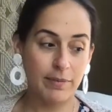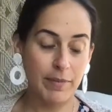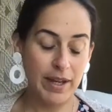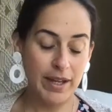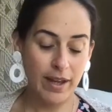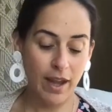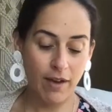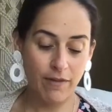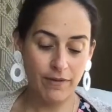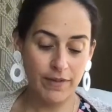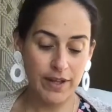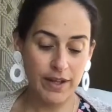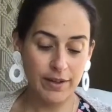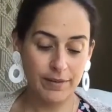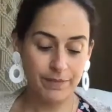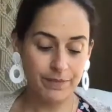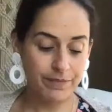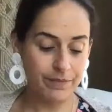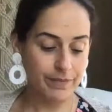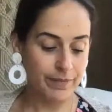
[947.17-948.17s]

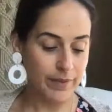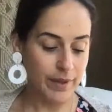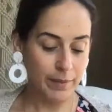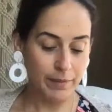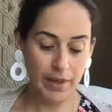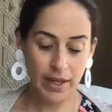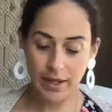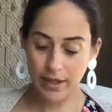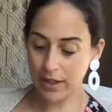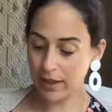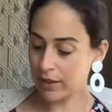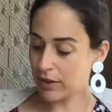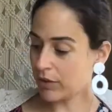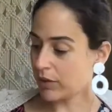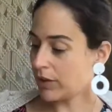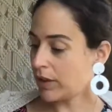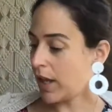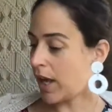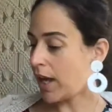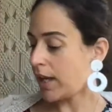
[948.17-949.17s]
caffeine. Get a little
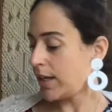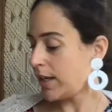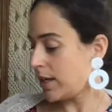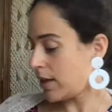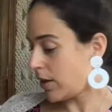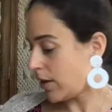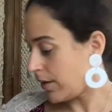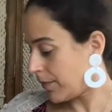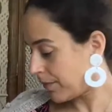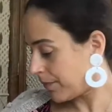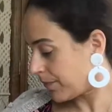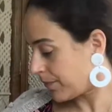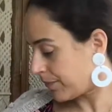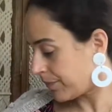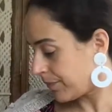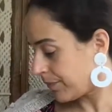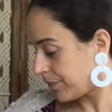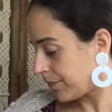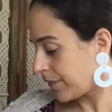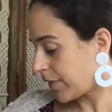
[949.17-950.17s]
knot here.
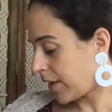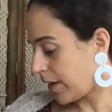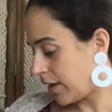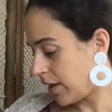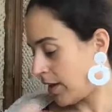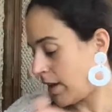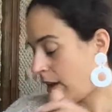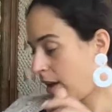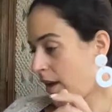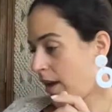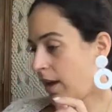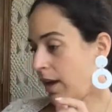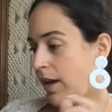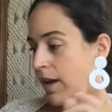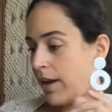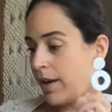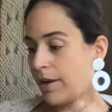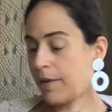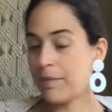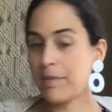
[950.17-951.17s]

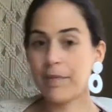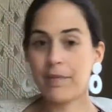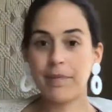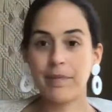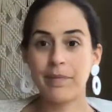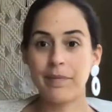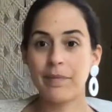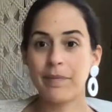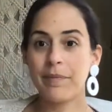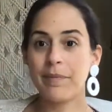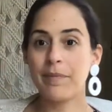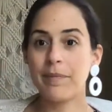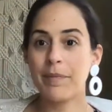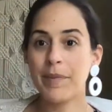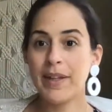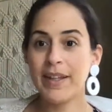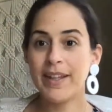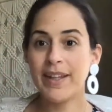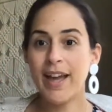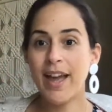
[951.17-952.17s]
Um,
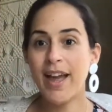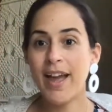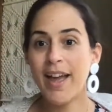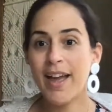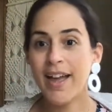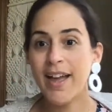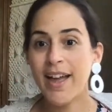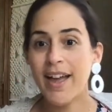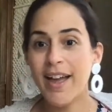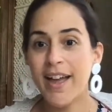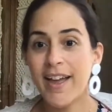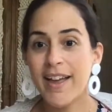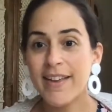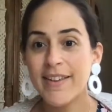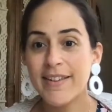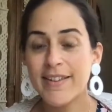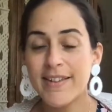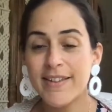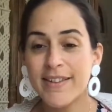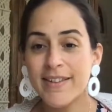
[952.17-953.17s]
but
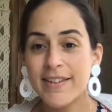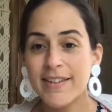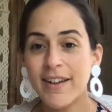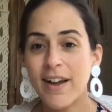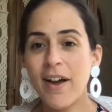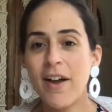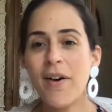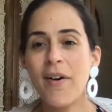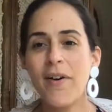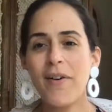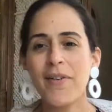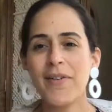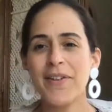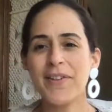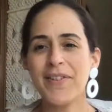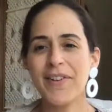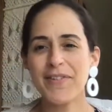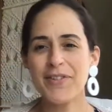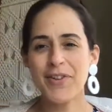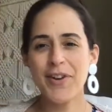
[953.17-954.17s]
yes. Oh, you
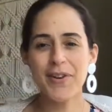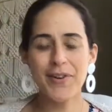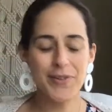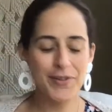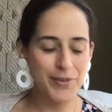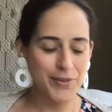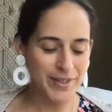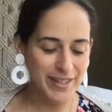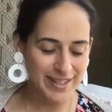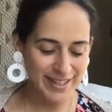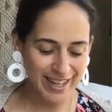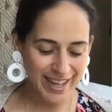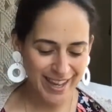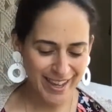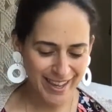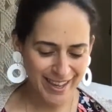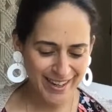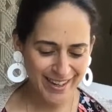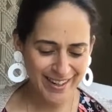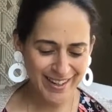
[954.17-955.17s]
don't have Trader Joe's in
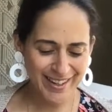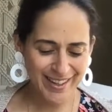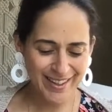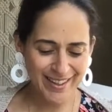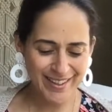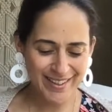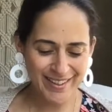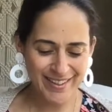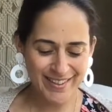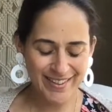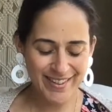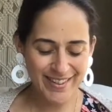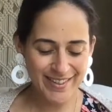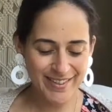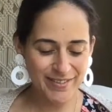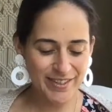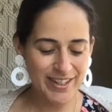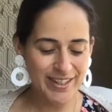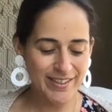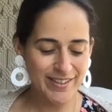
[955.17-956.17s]
Canada? Is this
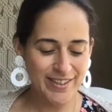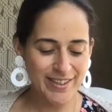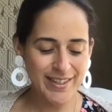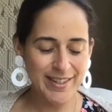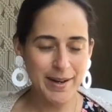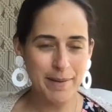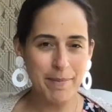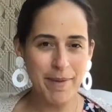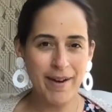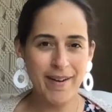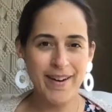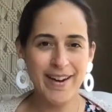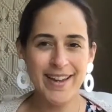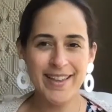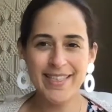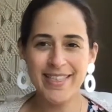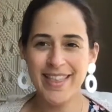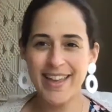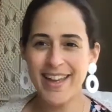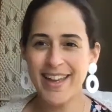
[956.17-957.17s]
really just an
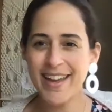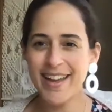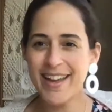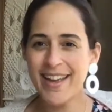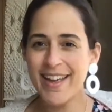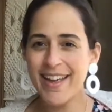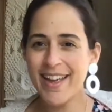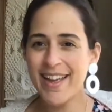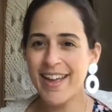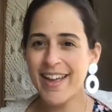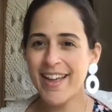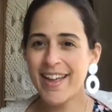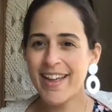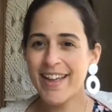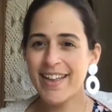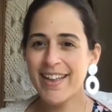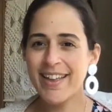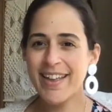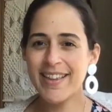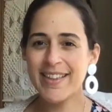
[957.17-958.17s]
American thing?
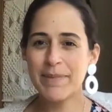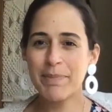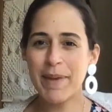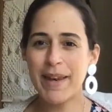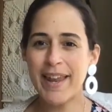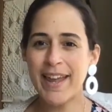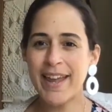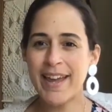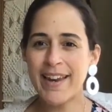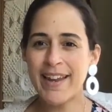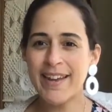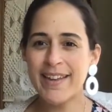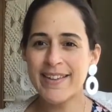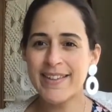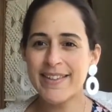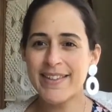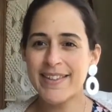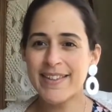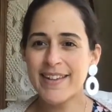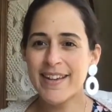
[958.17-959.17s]
That's bananas.